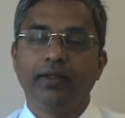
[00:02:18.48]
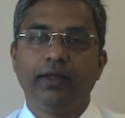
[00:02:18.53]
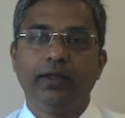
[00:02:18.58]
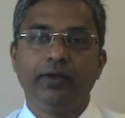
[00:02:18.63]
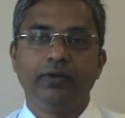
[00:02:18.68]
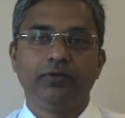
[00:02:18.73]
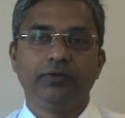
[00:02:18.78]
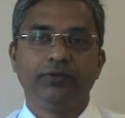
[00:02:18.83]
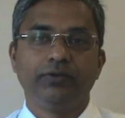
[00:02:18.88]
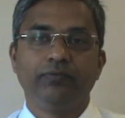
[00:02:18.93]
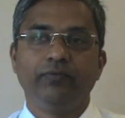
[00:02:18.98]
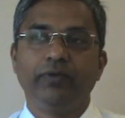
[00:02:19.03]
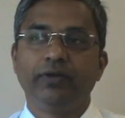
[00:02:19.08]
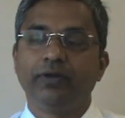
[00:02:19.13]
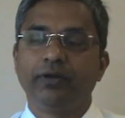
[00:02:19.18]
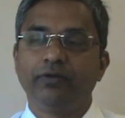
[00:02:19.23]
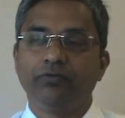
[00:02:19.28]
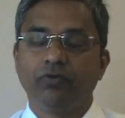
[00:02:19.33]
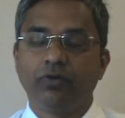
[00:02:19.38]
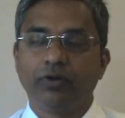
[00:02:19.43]
it was a
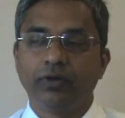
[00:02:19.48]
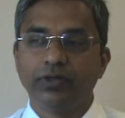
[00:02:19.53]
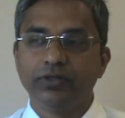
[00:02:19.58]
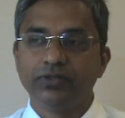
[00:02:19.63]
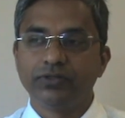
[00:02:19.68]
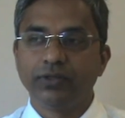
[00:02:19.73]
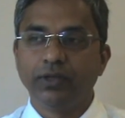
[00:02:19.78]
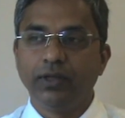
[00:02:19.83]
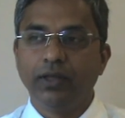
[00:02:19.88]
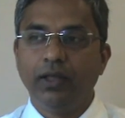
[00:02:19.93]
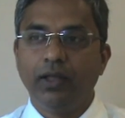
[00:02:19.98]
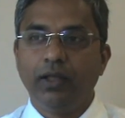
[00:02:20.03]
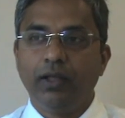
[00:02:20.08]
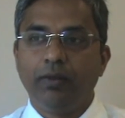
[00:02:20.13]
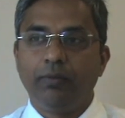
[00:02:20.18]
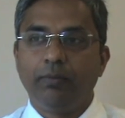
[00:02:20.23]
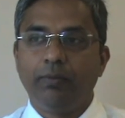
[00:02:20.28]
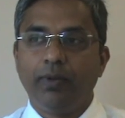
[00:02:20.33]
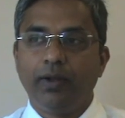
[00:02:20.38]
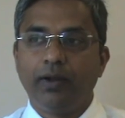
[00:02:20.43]
victory for us.
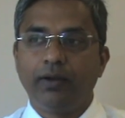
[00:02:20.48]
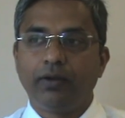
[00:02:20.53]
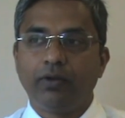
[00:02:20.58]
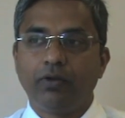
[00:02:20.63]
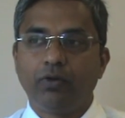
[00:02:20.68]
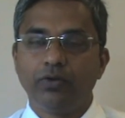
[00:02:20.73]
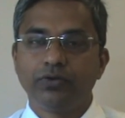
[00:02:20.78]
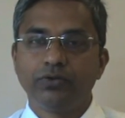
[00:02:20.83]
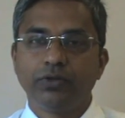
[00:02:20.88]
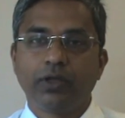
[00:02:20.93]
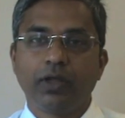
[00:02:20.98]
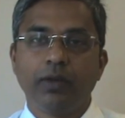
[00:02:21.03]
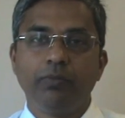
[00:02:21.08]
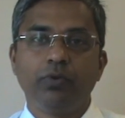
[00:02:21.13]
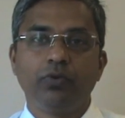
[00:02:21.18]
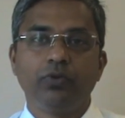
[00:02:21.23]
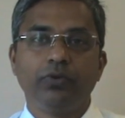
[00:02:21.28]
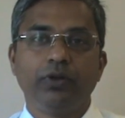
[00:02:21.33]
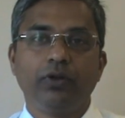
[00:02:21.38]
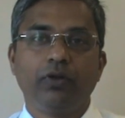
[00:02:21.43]
But I also came
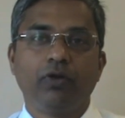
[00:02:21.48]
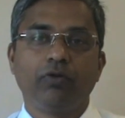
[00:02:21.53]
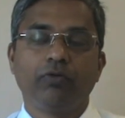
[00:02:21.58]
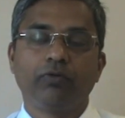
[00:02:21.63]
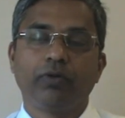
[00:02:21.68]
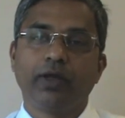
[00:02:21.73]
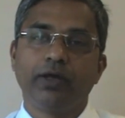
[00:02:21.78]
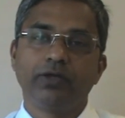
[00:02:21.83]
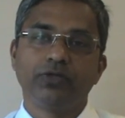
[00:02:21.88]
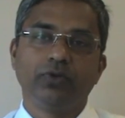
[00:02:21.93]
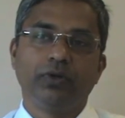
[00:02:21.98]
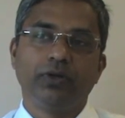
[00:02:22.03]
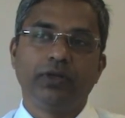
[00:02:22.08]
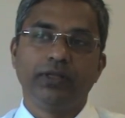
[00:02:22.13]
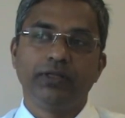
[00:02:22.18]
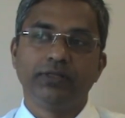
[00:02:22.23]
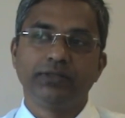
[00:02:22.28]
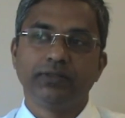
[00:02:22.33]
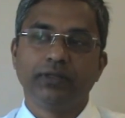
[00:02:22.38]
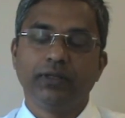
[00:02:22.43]
to know a lot of
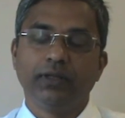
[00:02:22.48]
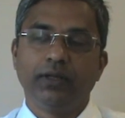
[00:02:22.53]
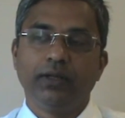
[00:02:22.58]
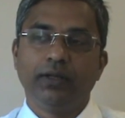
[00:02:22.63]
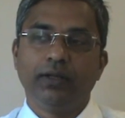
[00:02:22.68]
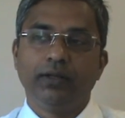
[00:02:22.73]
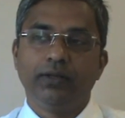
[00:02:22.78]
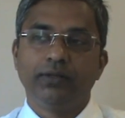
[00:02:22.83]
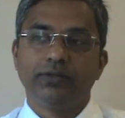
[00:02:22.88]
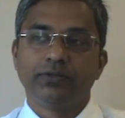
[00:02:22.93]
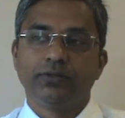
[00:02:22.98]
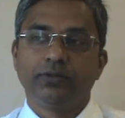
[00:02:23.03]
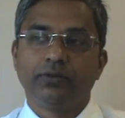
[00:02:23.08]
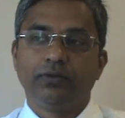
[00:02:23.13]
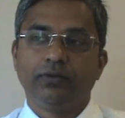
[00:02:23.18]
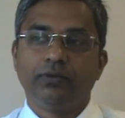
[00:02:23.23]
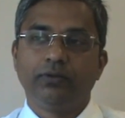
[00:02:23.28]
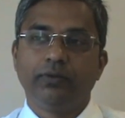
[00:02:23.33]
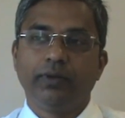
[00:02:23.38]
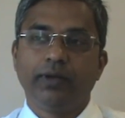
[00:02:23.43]
casualties.
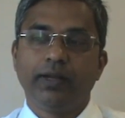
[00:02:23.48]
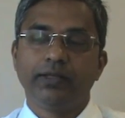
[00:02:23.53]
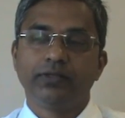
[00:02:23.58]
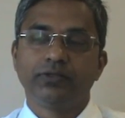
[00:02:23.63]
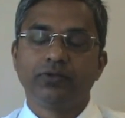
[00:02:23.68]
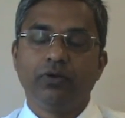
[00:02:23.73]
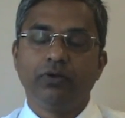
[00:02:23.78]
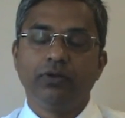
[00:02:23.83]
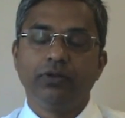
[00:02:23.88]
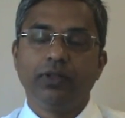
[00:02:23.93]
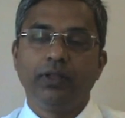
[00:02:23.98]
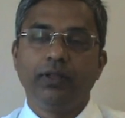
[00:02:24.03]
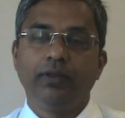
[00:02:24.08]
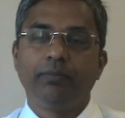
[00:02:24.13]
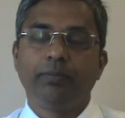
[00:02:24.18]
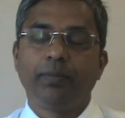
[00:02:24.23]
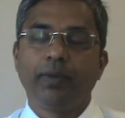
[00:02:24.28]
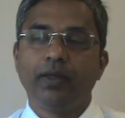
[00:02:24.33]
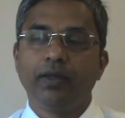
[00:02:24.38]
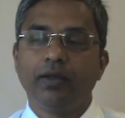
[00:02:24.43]
So when I saw
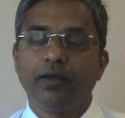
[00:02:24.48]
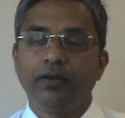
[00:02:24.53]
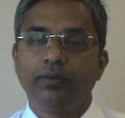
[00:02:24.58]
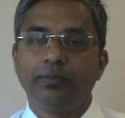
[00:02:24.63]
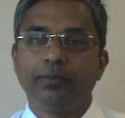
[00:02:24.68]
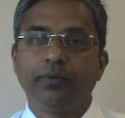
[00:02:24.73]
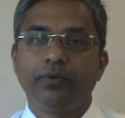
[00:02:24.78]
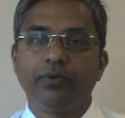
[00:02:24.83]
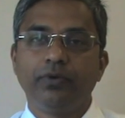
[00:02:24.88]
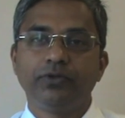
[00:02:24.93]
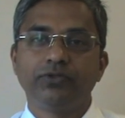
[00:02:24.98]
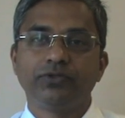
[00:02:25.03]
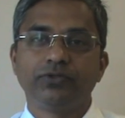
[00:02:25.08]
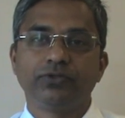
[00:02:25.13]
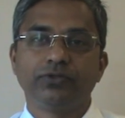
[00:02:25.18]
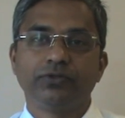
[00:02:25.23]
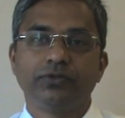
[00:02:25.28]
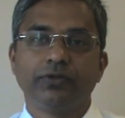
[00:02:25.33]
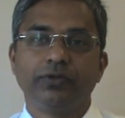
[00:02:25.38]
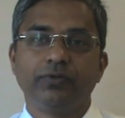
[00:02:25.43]
the pay and
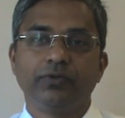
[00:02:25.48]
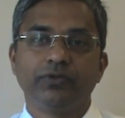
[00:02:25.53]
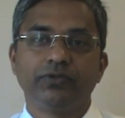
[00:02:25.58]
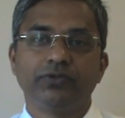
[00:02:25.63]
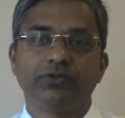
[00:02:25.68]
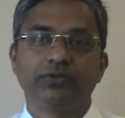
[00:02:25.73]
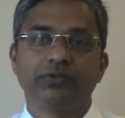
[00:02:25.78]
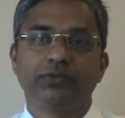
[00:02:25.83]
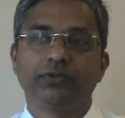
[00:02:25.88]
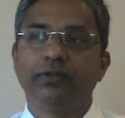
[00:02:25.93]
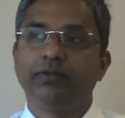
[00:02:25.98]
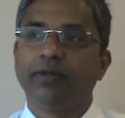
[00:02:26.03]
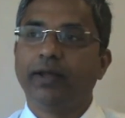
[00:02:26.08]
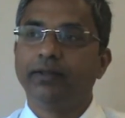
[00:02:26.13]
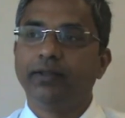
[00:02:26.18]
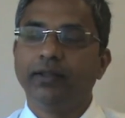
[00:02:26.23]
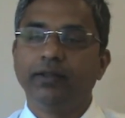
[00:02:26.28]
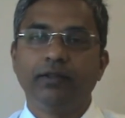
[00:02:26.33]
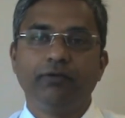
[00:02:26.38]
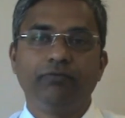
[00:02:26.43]
perks, it was
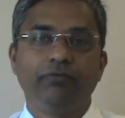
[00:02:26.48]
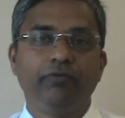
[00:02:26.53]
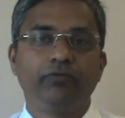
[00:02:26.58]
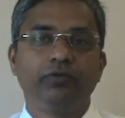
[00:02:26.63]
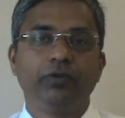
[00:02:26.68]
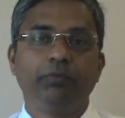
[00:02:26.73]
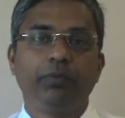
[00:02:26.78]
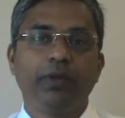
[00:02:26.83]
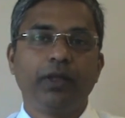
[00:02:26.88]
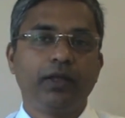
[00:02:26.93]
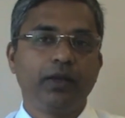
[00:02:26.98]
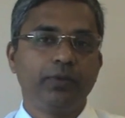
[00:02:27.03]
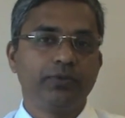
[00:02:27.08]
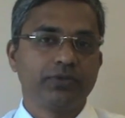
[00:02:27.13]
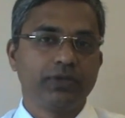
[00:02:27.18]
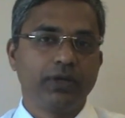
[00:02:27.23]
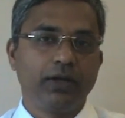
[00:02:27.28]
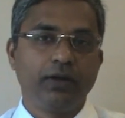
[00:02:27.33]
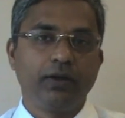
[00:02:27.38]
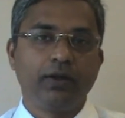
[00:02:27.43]
the fifth pay
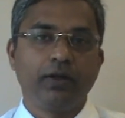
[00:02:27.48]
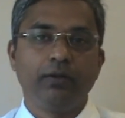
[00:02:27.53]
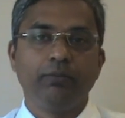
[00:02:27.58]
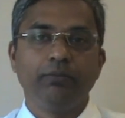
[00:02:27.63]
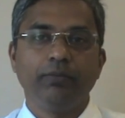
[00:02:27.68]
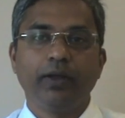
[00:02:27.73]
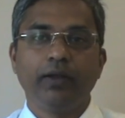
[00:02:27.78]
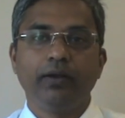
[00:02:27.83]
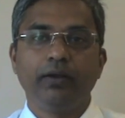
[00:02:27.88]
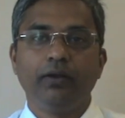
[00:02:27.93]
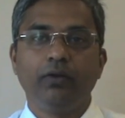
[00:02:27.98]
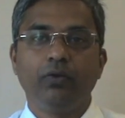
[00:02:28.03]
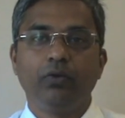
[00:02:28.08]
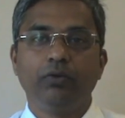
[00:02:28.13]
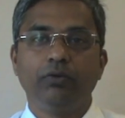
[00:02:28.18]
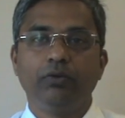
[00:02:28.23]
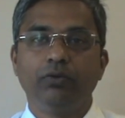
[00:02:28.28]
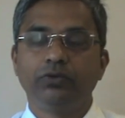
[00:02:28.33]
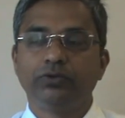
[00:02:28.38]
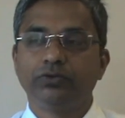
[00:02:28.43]
commission had come, and
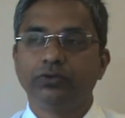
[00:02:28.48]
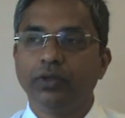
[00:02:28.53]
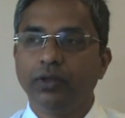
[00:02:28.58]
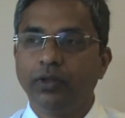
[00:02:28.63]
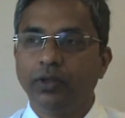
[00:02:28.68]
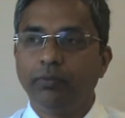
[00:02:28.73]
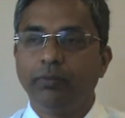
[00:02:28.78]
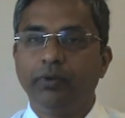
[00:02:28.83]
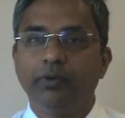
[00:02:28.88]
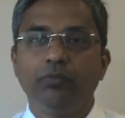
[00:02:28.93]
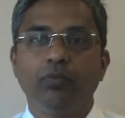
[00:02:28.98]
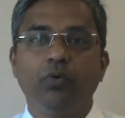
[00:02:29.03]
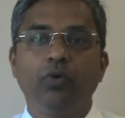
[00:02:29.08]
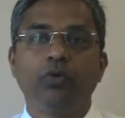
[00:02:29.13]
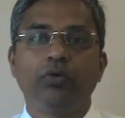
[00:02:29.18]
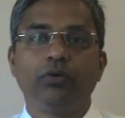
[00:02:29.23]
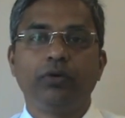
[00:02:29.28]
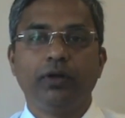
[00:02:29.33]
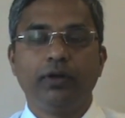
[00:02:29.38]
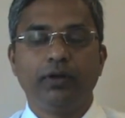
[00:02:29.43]
it looked a bit
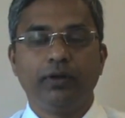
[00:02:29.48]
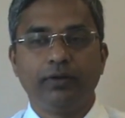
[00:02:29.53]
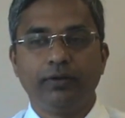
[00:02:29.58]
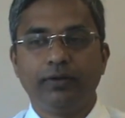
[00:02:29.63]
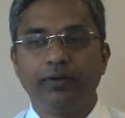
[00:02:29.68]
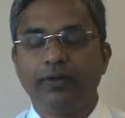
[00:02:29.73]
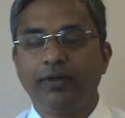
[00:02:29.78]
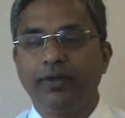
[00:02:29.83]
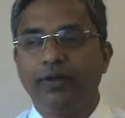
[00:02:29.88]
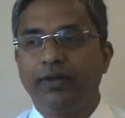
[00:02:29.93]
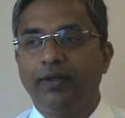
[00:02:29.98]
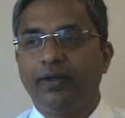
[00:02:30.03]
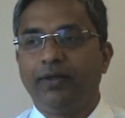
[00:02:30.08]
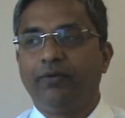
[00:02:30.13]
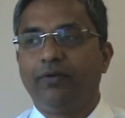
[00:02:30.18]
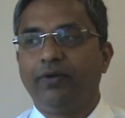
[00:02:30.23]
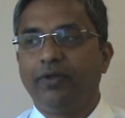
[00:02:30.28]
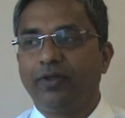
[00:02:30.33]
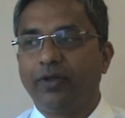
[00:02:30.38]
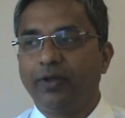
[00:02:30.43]
more
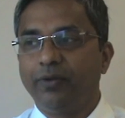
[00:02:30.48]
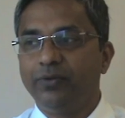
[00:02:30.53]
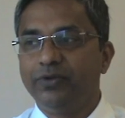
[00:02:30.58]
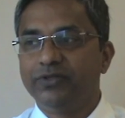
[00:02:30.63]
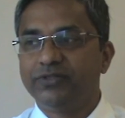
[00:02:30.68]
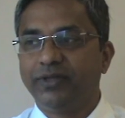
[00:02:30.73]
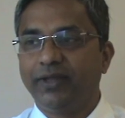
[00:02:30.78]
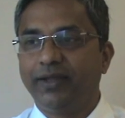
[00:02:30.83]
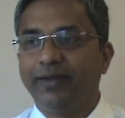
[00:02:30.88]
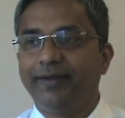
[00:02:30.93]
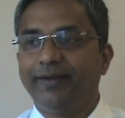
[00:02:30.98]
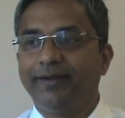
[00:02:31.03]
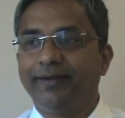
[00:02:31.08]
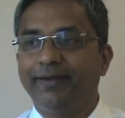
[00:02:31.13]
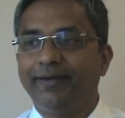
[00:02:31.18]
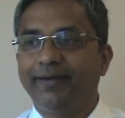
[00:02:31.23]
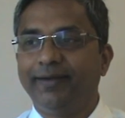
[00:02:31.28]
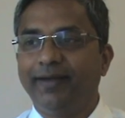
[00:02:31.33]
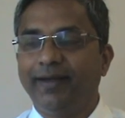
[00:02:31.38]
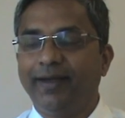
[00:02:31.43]
like, I would
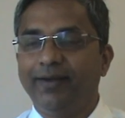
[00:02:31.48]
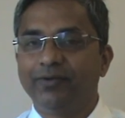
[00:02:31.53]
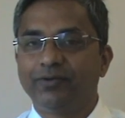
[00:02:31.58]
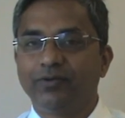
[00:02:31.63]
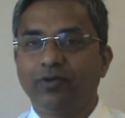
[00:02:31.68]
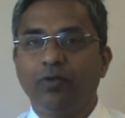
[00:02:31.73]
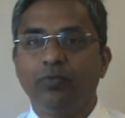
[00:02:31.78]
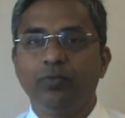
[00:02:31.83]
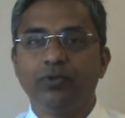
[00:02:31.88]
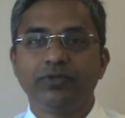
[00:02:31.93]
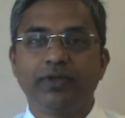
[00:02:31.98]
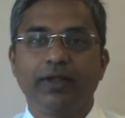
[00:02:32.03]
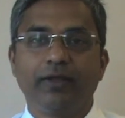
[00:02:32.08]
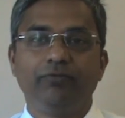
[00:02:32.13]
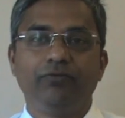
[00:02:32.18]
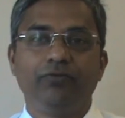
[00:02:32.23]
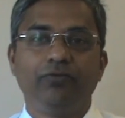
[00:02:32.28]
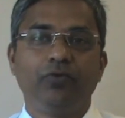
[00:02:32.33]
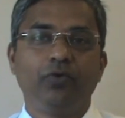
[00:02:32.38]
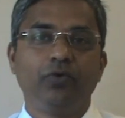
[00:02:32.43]
say, it was almost
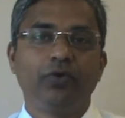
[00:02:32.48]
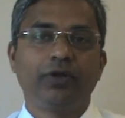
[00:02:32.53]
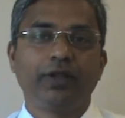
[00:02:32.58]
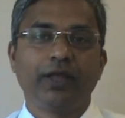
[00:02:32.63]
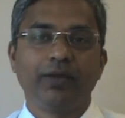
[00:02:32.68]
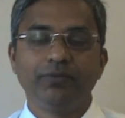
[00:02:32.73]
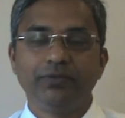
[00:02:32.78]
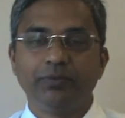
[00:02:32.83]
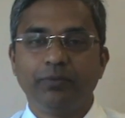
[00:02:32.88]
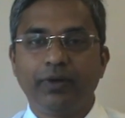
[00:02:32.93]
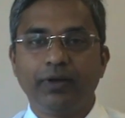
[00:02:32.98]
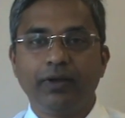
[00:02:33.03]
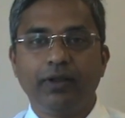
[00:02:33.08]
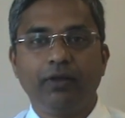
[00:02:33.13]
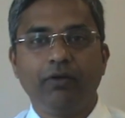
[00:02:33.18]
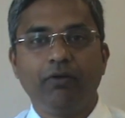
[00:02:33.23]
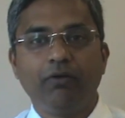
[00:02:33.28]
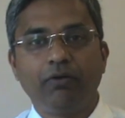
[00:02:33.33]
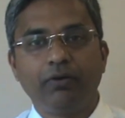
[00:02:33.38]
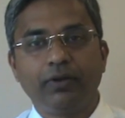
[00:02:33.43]
like four times the
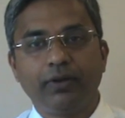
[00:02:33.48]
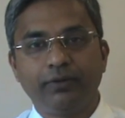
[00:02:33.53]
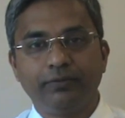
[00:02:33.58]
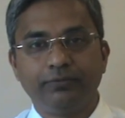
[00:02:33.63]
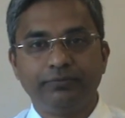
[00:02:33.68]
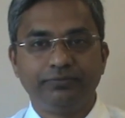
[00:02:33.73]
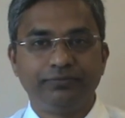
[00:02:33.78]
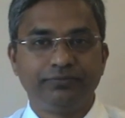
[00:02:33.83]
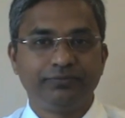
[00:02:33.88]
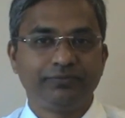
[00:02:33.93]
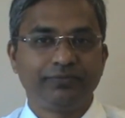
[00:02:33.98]
money I got in